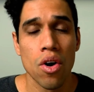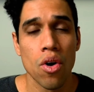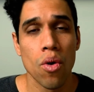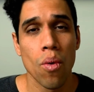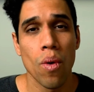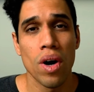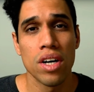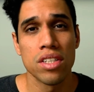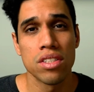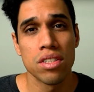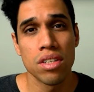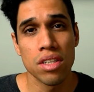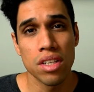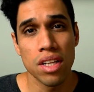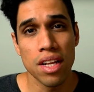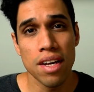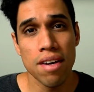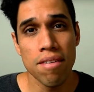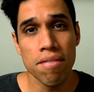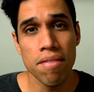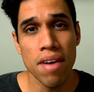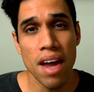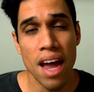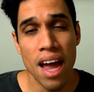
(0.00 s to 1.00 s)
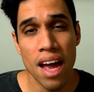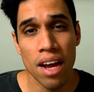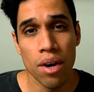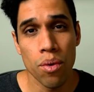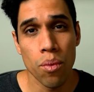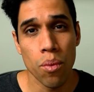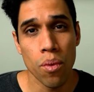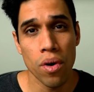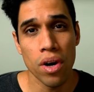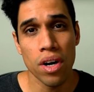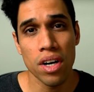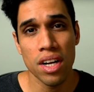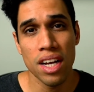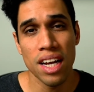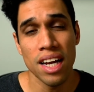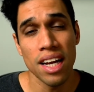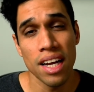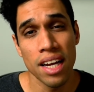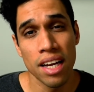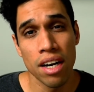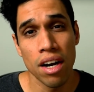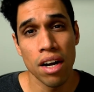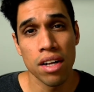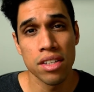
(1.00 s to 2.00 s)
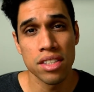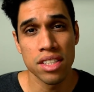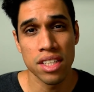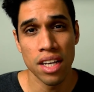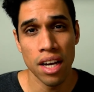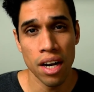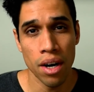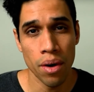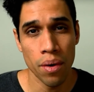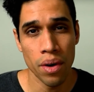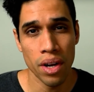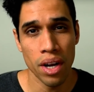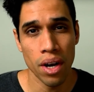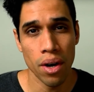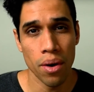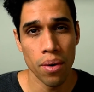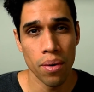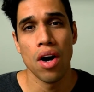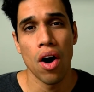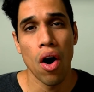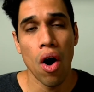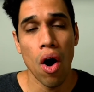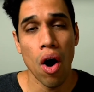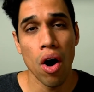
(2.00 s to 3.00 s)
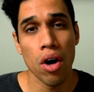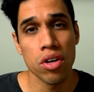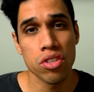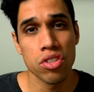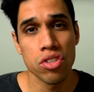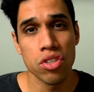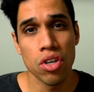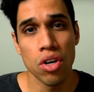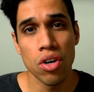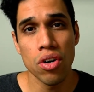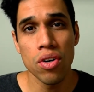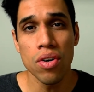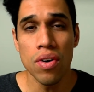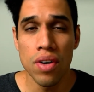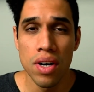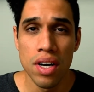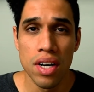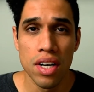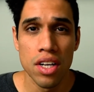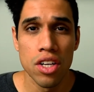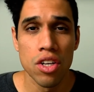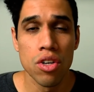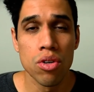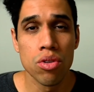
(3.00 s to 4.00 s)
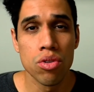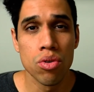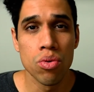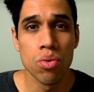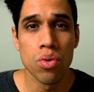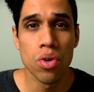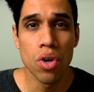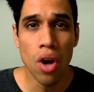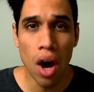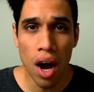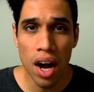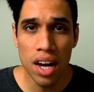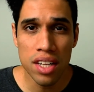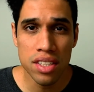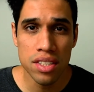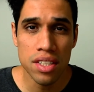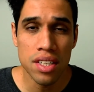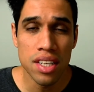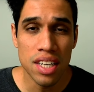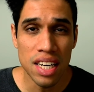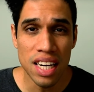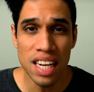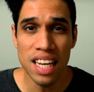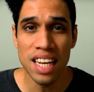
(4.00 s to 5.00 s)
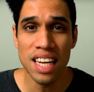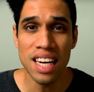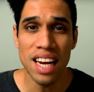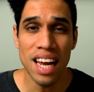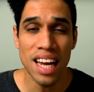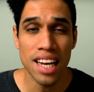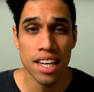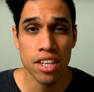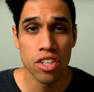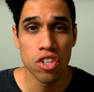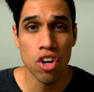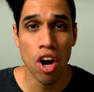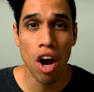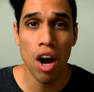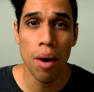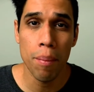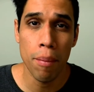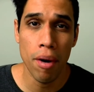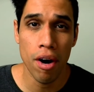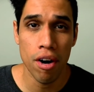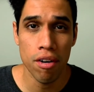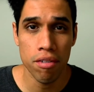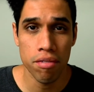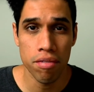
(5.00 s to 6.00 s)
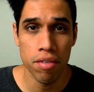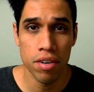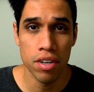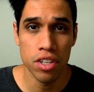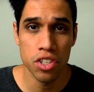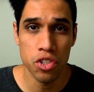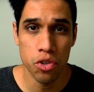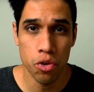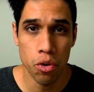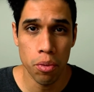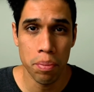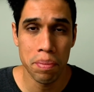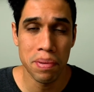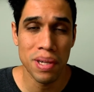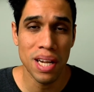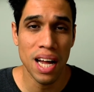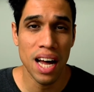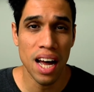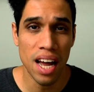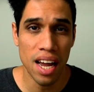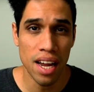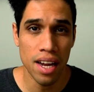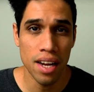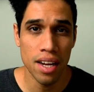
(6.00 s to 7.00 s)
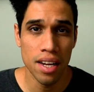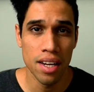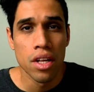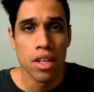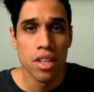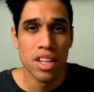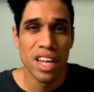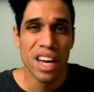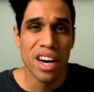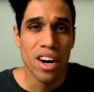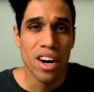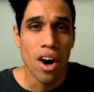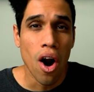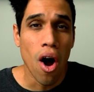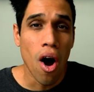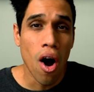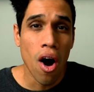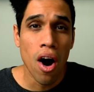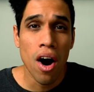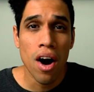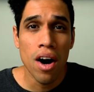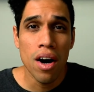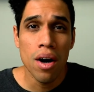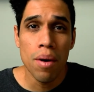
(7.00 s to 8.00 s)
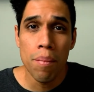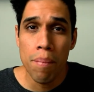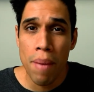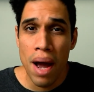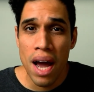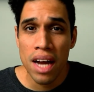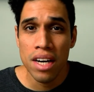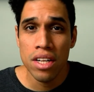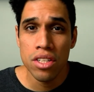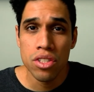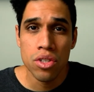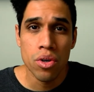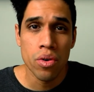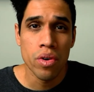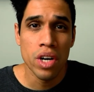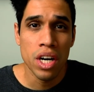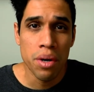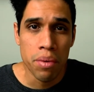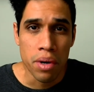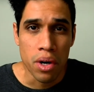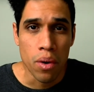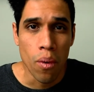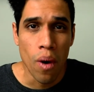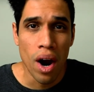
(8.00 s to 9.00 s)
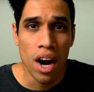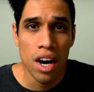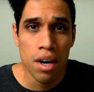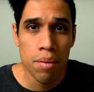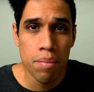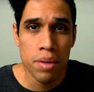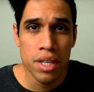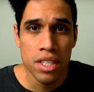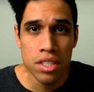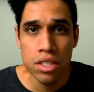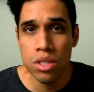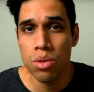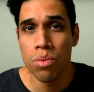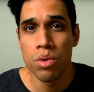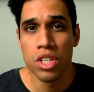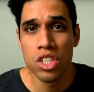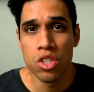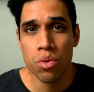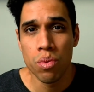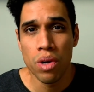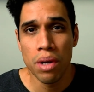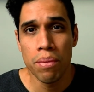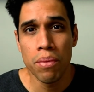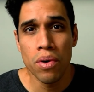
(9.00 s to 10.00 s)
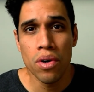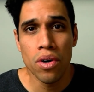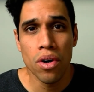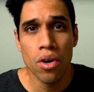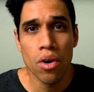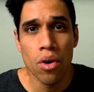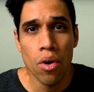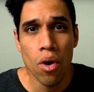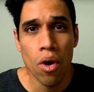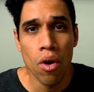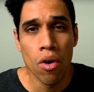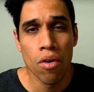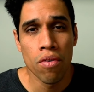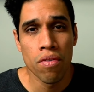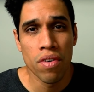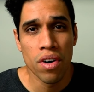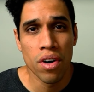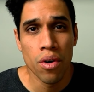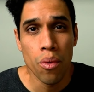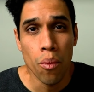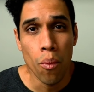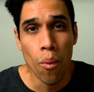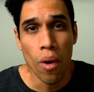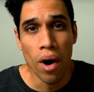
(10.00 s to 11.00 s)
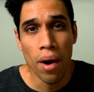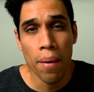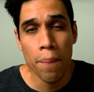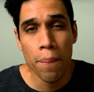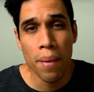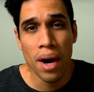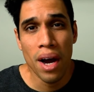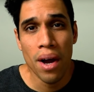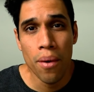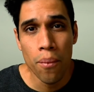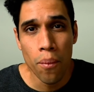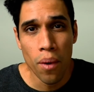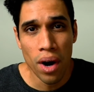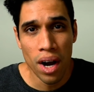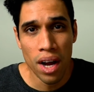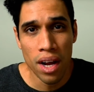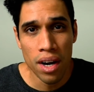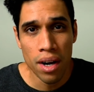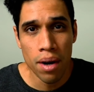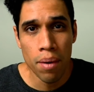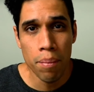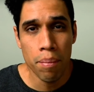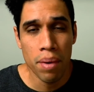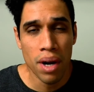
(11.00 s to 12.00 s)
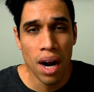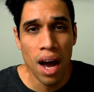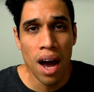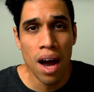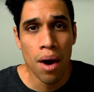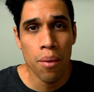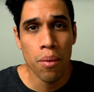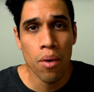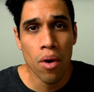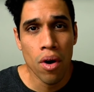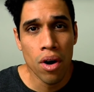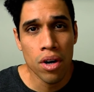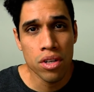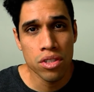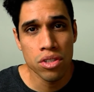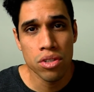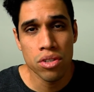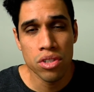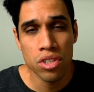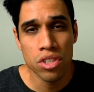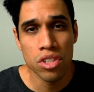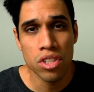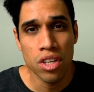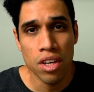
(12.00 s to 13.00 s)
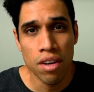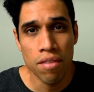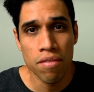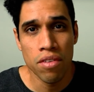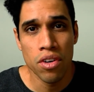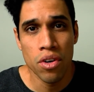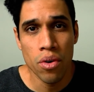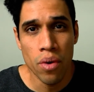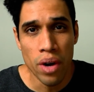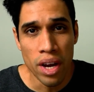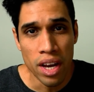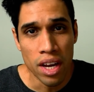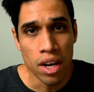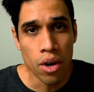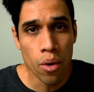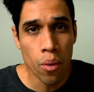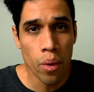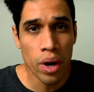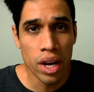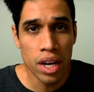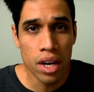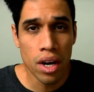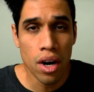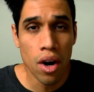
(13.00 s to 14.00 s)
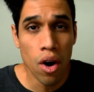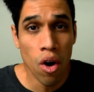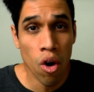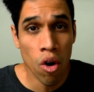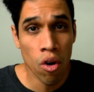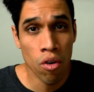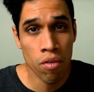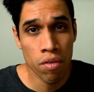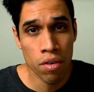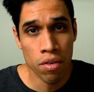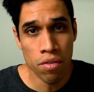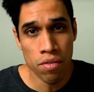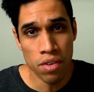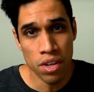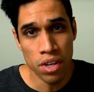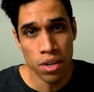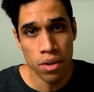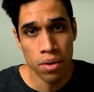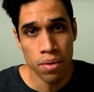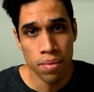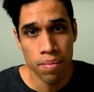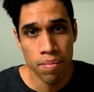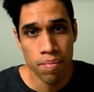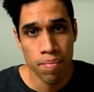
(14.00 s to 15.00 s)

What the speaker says: who want to live and work in Ontario. Also, you do not need a job offer to apply. There are mandatory requirements which we will go over one by one, but I will also just give you a quick overview.